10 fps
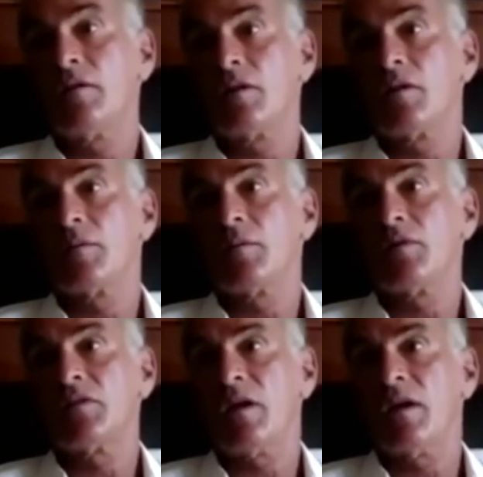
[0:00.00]
the
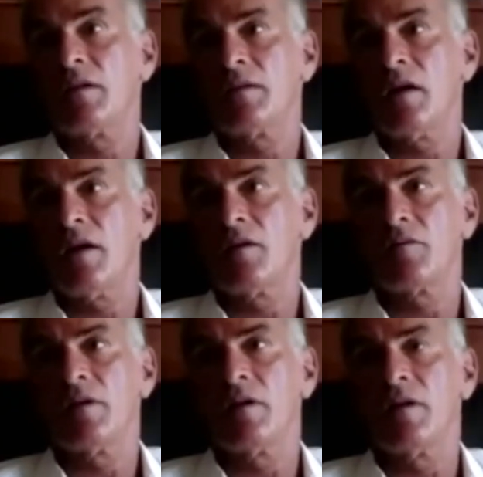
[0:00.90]
Goebbels uh,
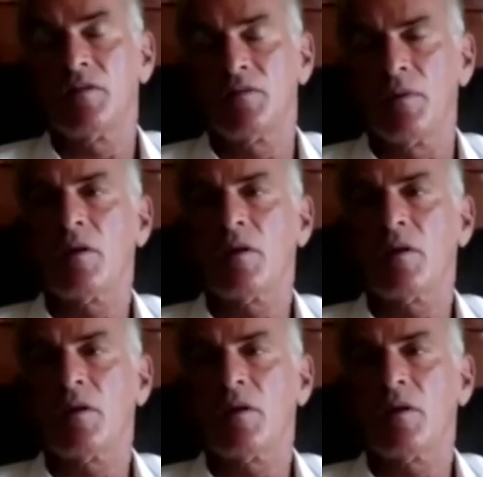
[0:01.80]
diary, his book